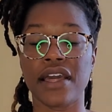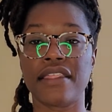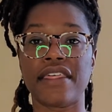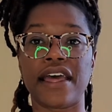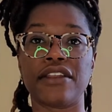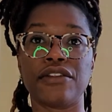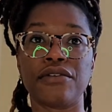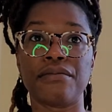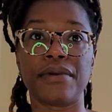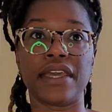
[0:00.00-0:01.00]
that knew
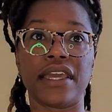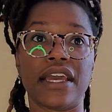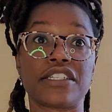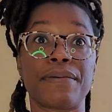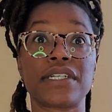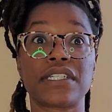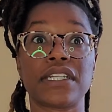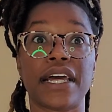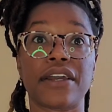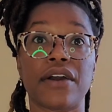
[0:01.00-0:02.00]
me, especially
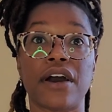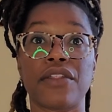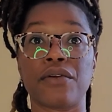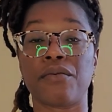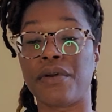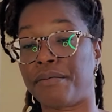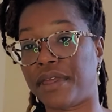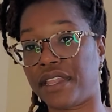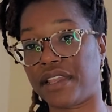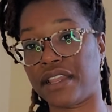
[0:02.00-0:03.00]
like other
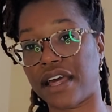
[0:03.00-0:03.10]
women.